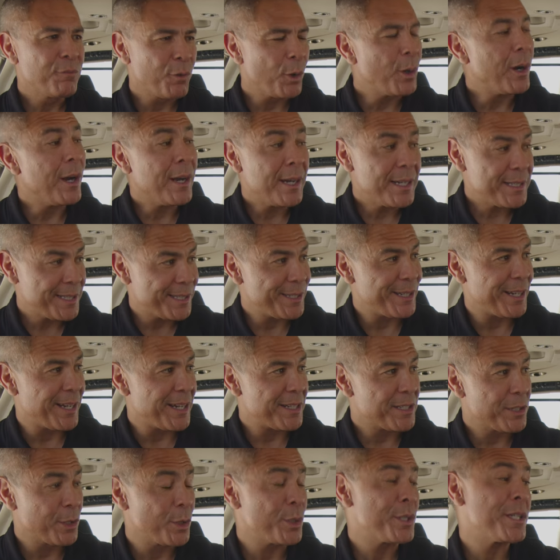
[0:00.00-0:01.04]
For us,
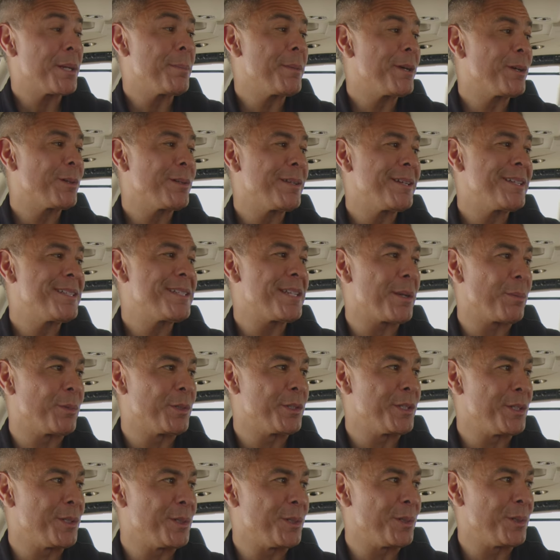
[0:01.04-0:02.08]
yes. There's some airlines that will
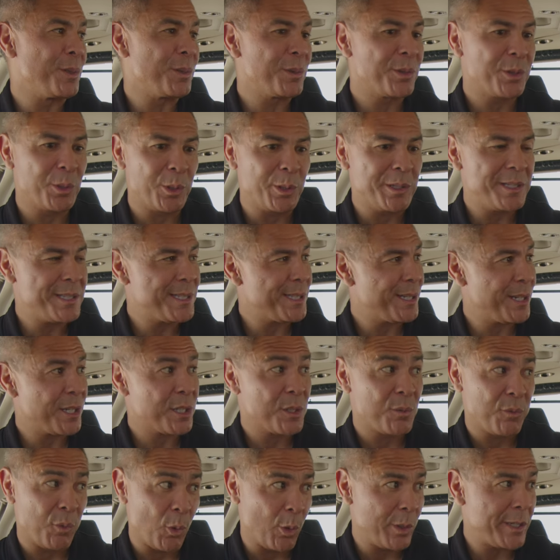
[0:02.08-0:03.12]
do 36,
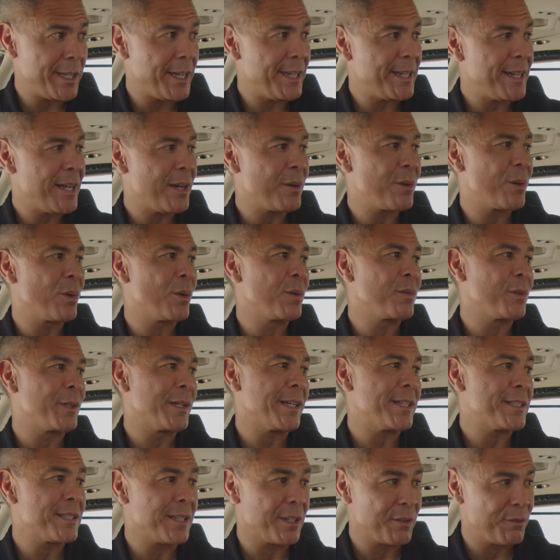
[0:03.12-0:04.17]
48 hour
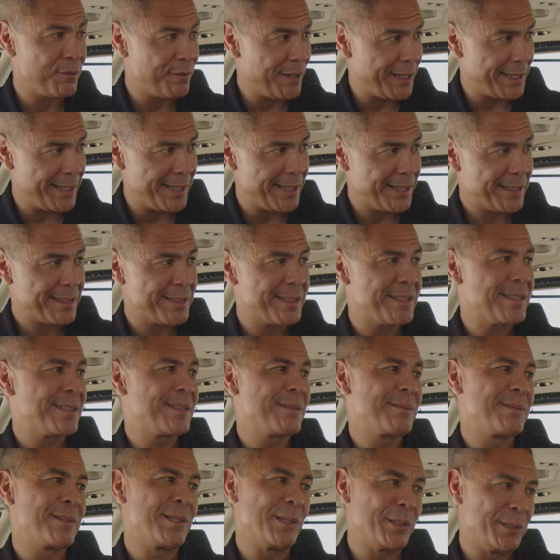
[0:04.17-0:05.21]
overnights like FedEx.
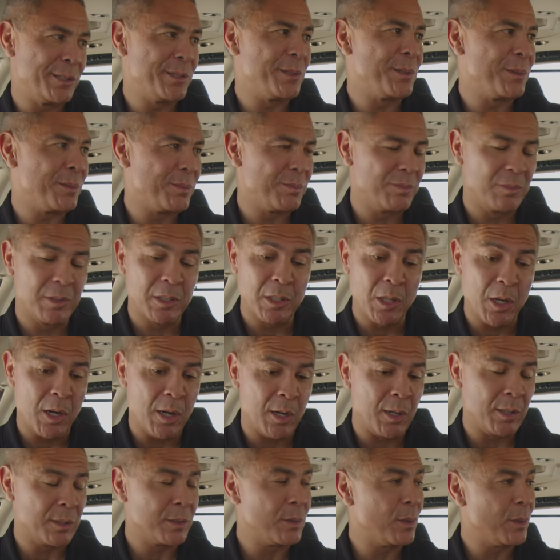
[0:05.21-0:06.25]
They'll do mm.
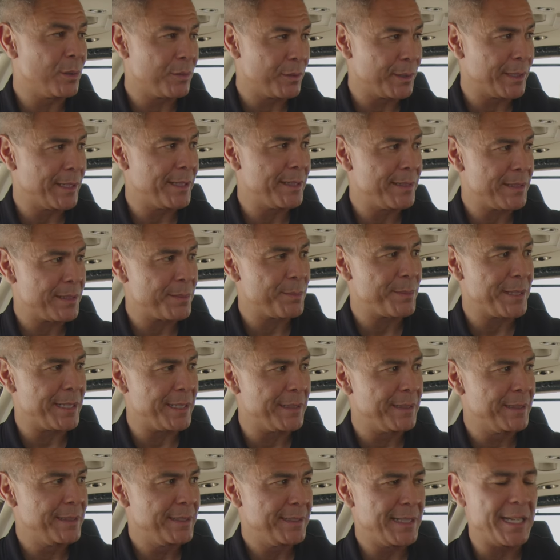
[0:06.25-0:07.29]
long overnights, but
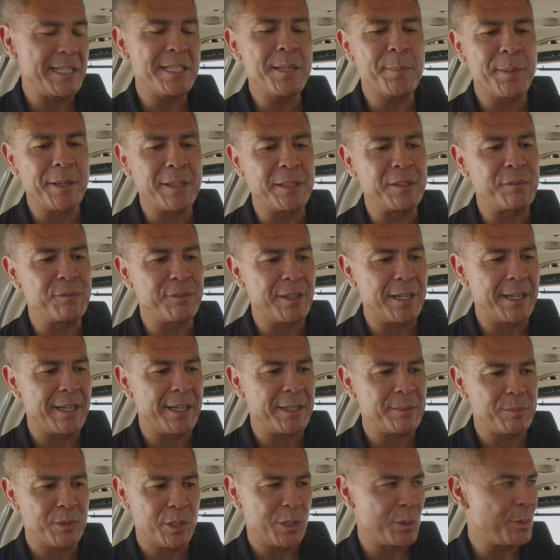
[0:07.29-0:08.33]
they typically
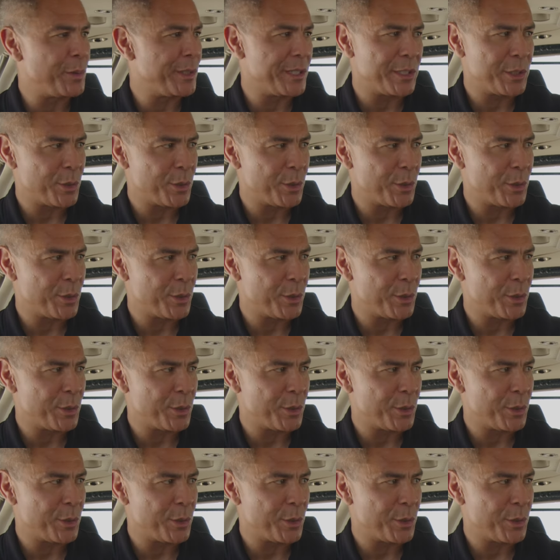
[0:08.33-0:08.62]
fly two week